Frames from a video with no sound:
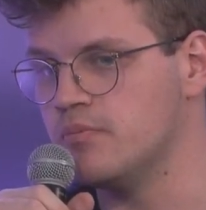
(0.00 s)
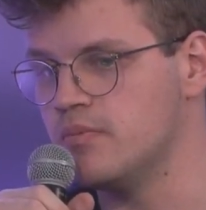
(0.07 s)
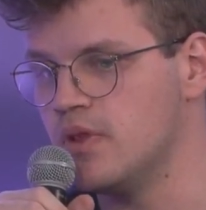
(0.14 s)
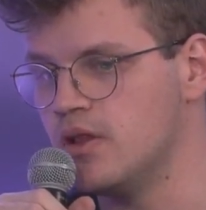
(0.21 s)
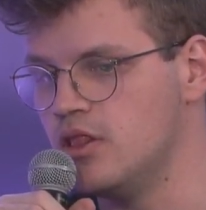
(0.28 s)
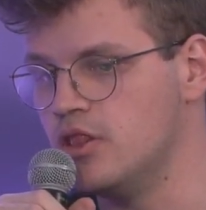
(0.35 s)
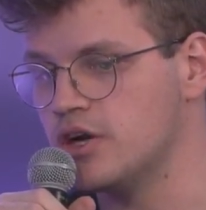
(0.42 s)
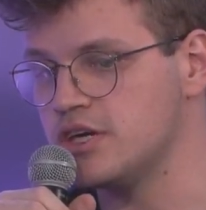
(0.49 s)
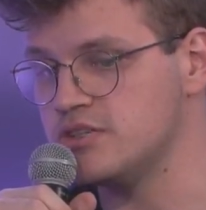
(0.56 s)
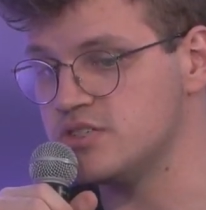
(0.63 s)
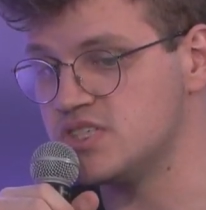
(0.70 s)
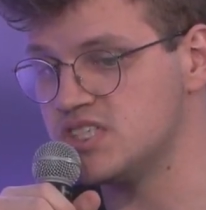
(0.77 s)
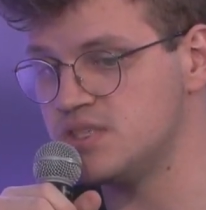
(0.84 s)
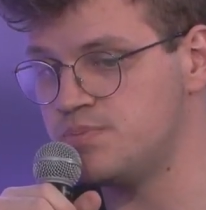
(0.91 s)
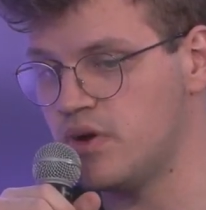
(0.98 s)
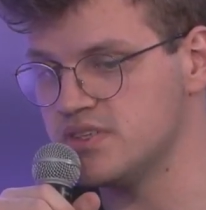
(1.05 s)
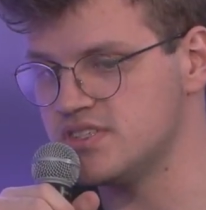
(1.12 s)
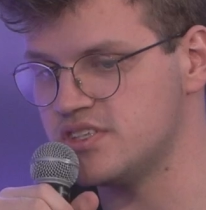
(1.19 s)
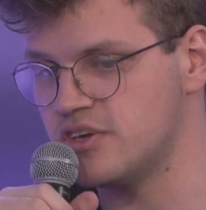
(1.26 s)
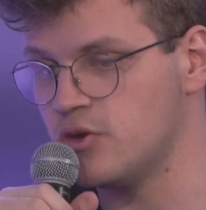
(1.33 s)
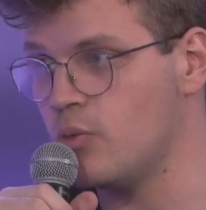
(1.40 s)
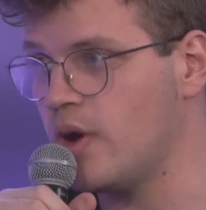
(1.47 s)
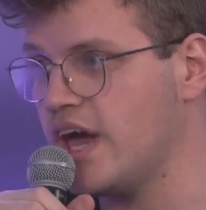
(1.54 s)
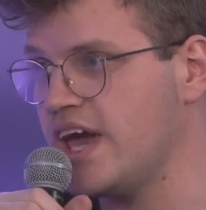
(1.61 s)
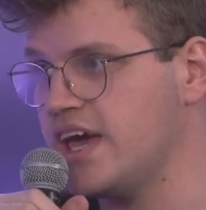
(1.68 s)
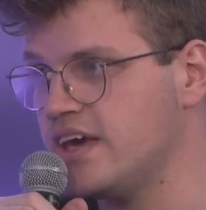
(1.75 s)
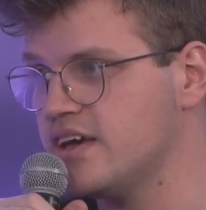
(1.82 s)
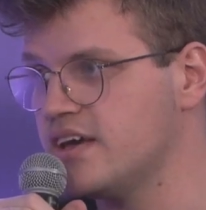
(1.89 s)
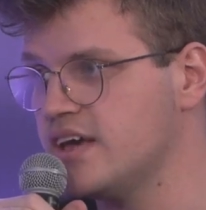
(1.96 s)
looking to sponsor
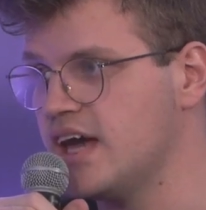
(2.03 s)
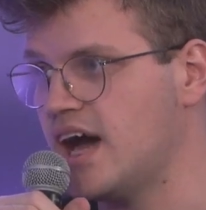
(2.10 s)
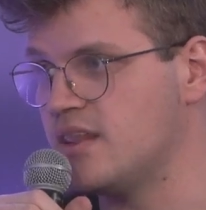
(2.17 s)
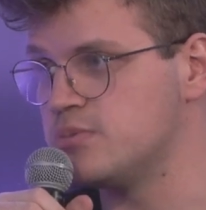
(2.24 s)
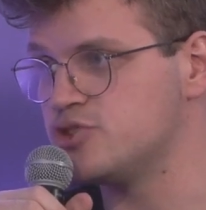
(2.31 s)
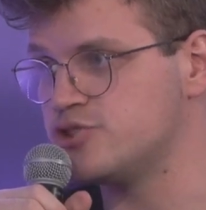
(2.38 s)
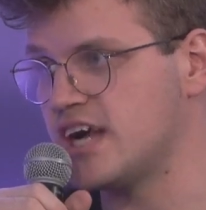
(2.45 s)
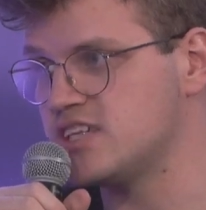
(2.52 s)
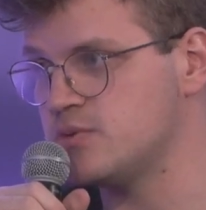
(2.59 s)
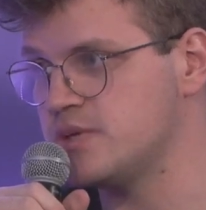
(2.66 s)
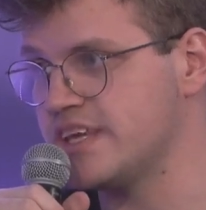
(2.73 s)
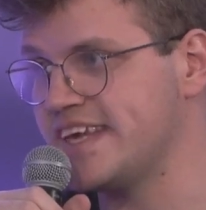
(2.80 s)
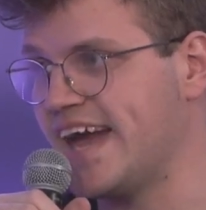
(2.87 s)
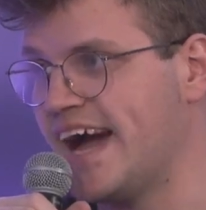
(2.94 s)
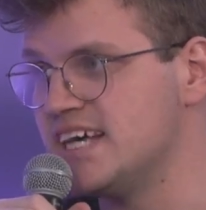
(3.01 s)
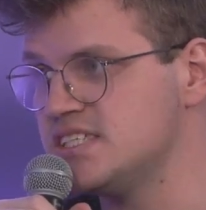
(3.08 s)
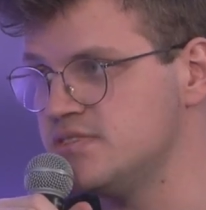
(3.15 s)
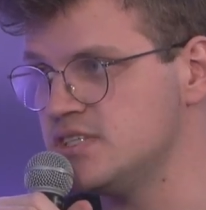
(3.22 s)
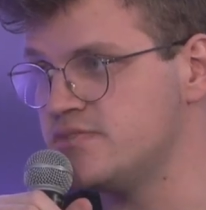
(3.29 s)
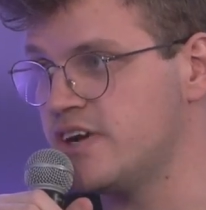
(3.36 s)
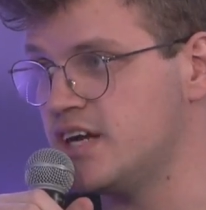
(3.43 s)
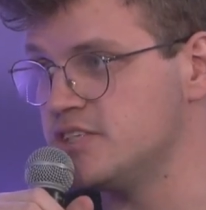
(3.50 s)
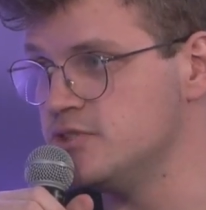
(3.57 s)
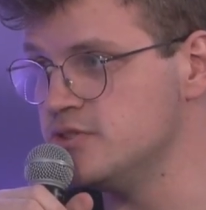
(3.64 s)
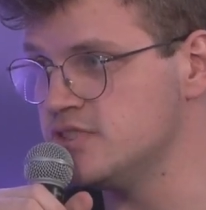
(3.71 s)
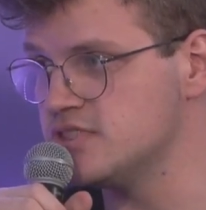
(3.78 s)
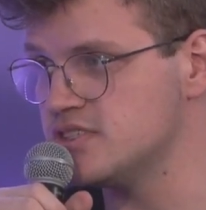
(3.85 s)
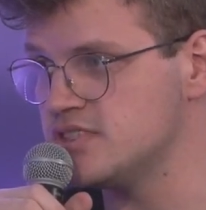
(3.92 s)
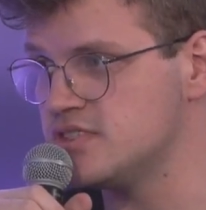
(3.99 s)
away and abstract away the gas fees for end
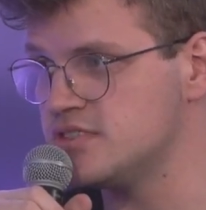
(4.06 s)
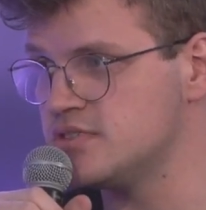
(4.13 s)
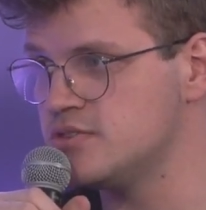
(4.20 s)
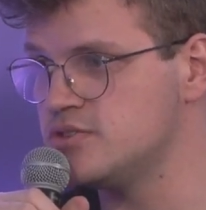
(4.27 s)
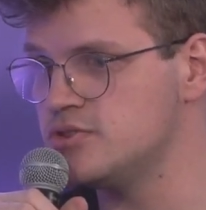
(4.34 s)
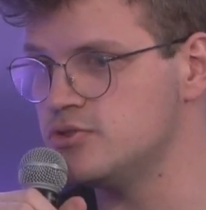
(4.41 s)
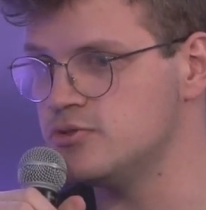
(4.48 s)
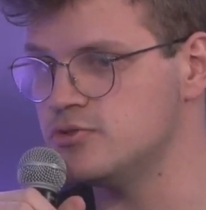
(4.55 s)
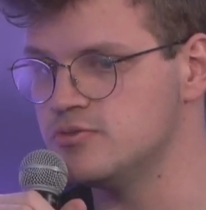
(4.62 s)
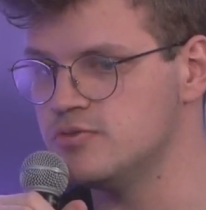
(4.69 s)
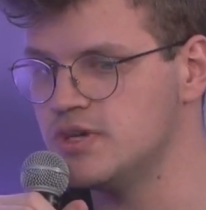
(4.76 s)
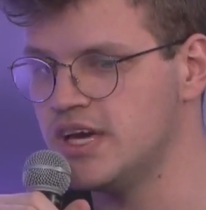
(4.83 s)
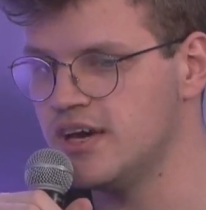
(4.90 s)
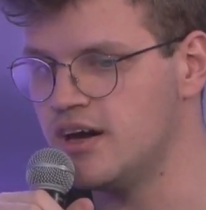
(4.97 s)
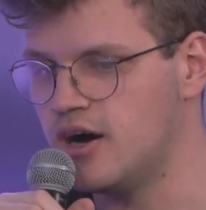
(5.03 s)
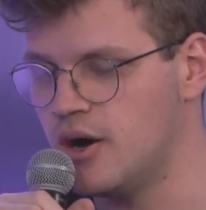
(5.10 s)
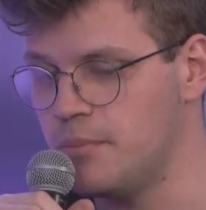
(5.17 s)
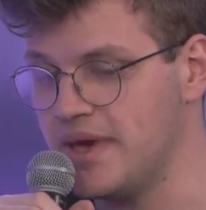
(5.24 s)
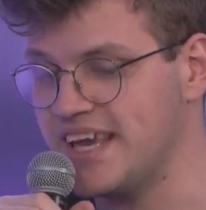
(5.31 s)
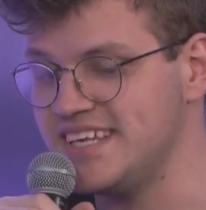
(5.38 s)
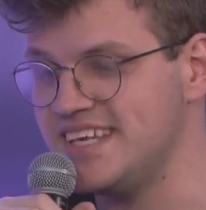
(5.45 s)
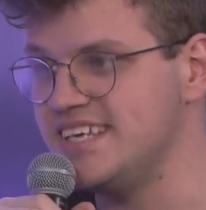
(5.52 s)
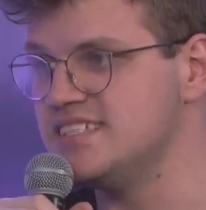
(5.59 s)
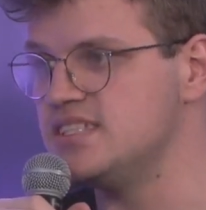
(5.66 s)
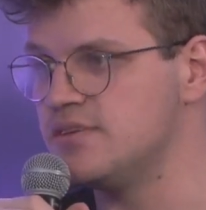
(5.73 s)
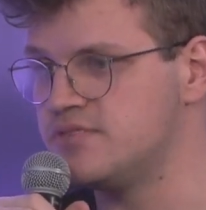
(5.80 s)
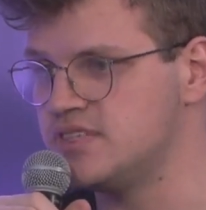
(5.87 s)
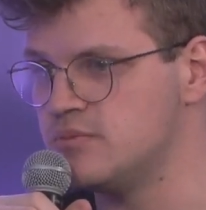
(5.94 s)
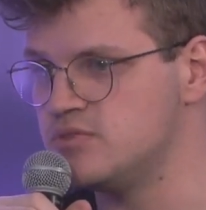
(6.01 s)
users to make it
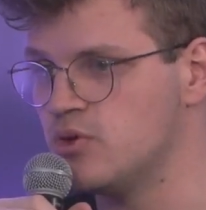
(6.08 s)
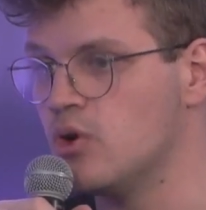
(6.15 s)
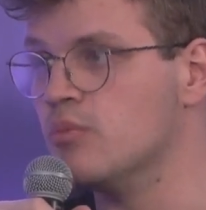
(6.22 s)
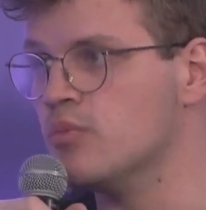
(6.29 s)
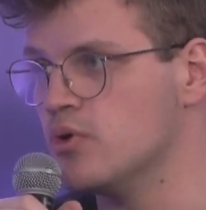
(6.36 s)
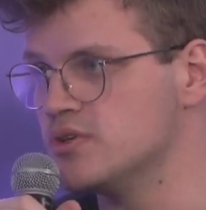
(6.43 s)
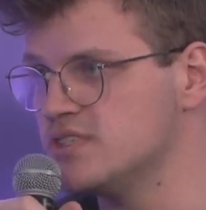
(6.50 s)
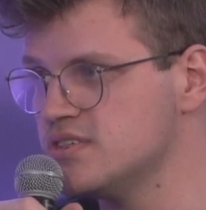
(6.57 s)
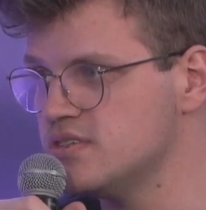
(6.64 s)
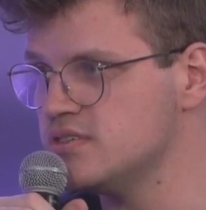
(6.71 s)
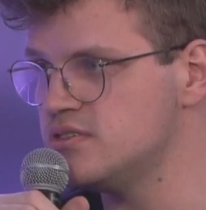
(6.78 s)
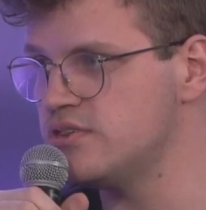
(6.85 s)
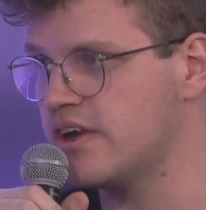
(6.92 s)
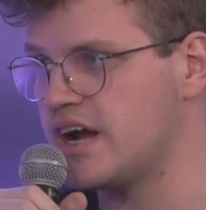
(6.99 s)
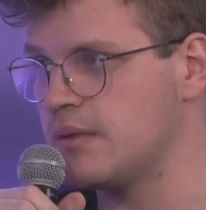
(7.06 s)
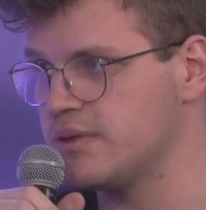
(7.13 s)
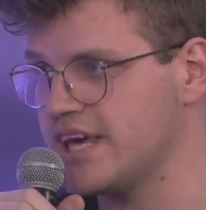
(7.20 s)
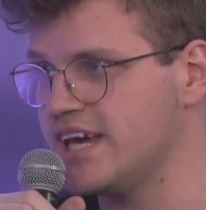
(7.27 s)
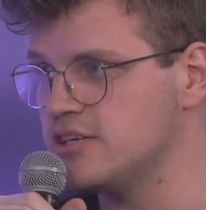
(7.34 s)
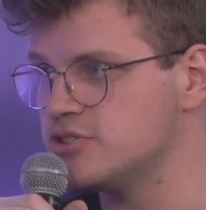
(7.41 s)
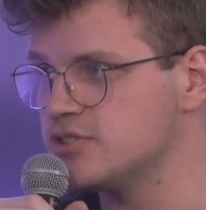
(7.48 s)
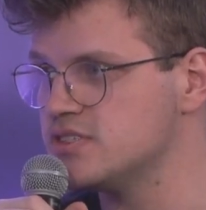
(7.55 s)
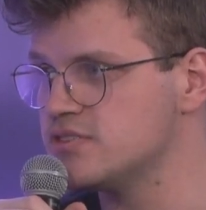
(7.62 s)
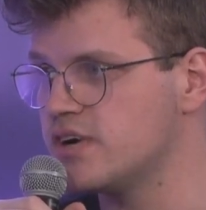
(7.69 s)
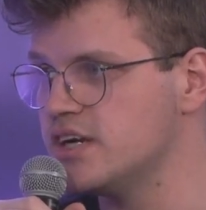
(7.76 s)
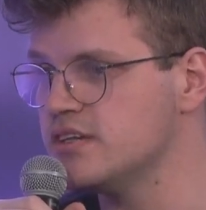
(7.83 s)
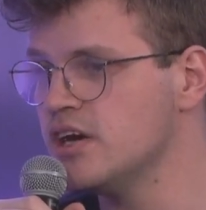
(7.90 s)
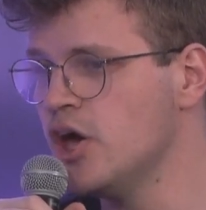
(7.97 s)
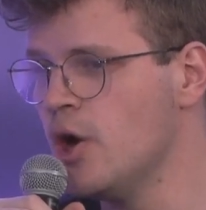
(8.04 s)
easier for them to onboard to their applications,
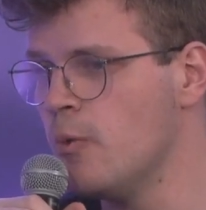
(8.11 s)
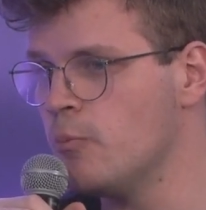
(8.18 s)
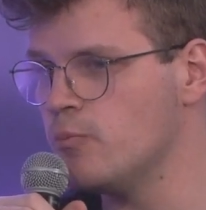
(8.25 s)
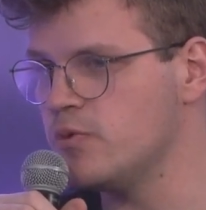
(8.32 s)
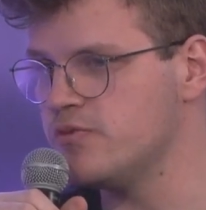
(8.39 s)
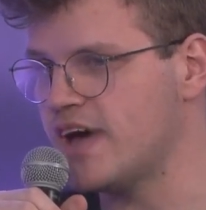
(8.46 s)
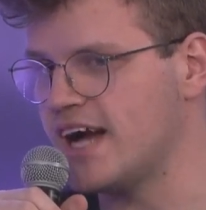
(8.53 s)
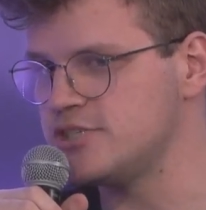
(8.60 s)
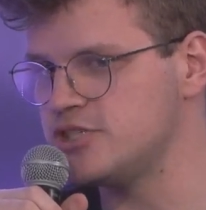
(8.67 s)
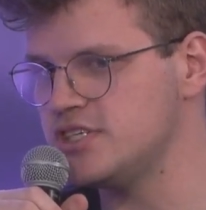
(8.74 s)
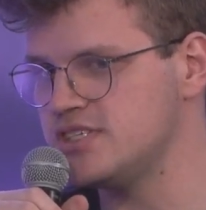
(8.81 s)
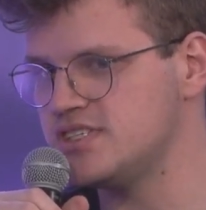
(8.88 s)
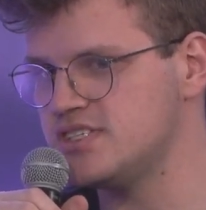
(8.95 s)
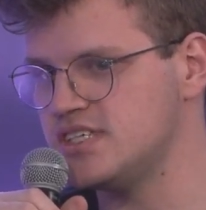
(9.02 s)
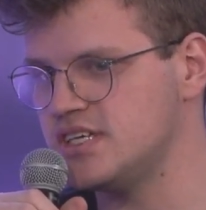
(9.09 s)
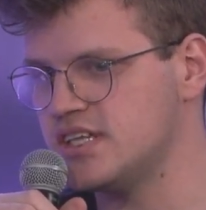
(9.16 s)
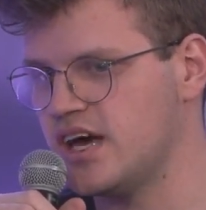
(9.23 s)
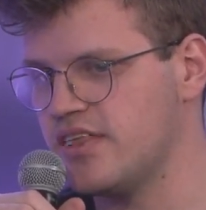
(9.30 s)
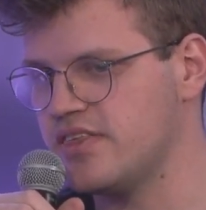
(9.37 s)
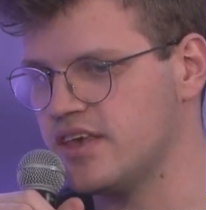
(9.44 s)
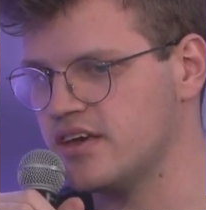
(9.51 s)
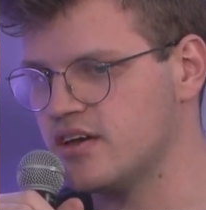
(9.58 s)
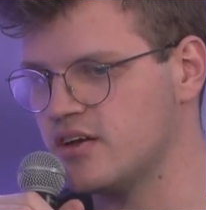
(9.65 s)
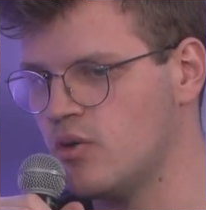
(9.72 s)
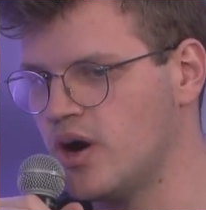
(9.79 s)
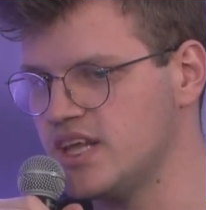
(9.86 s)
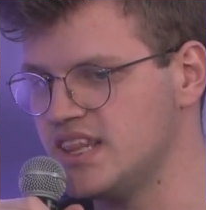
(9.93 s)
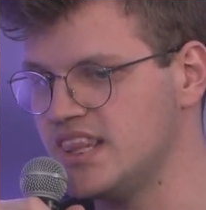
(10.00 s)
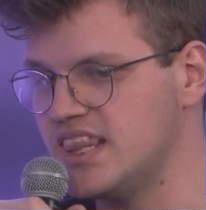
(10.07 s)
right? We've actually seen, I think,
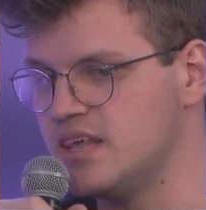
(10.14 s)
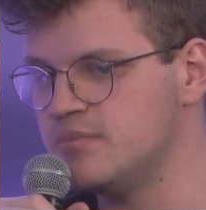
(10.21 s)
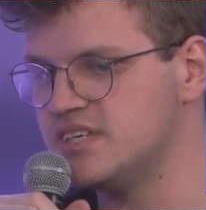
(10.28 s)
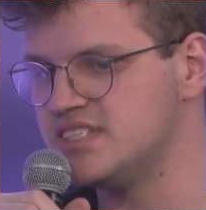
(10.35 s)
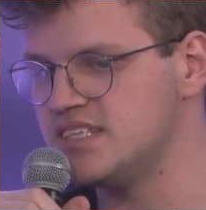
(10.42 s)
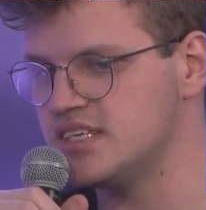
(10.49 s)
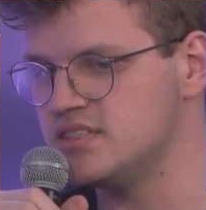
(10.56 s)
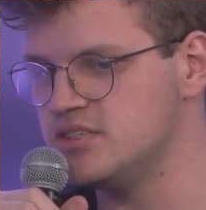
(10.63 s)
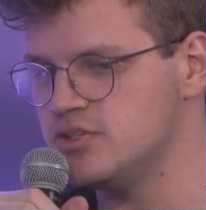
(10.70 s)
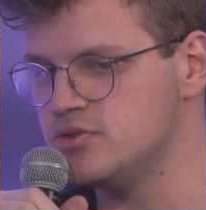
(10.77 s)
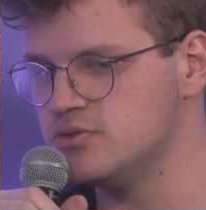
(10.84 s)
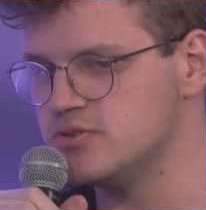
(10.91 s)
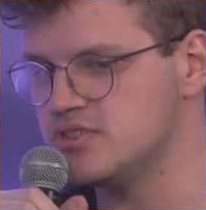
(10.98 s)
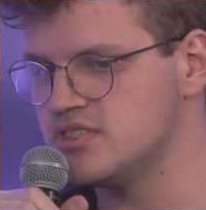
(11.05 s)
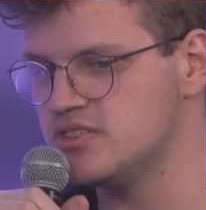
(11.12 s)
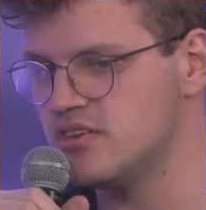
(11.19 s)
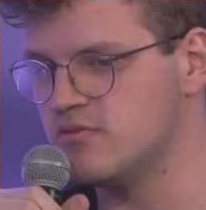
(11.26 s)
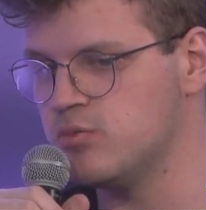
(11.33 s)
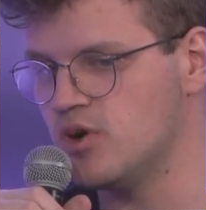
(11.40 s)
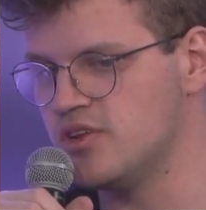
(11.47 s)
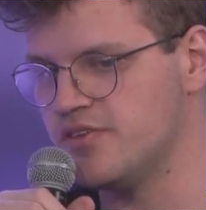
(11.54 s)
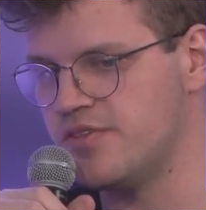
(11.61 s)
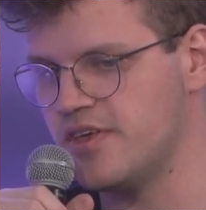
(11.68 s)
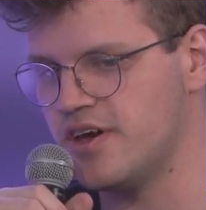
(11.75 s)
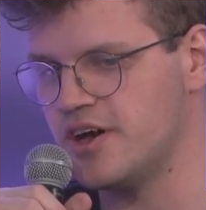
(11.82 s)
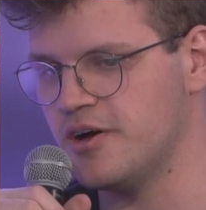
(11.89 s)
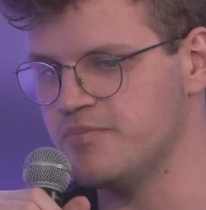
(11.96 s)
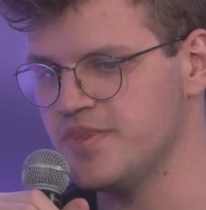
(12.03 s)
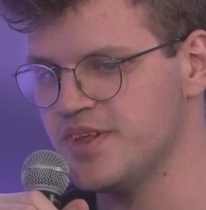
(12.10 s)
quite limited use of one of the